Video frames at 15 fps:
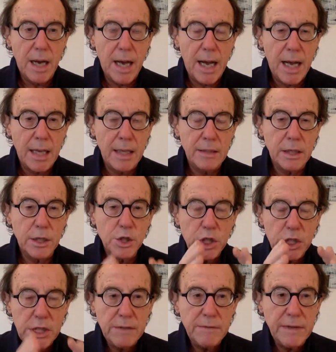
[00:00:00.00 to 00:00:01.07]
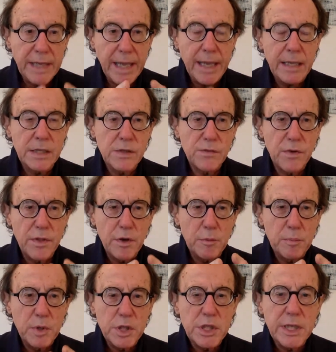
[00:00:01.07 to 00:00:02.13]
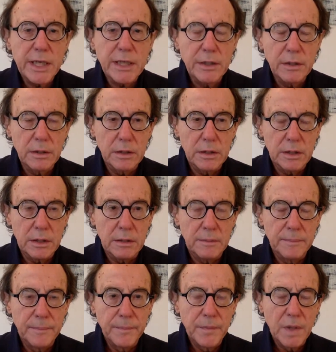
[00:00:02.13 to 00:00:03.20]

on achieving ends for their particular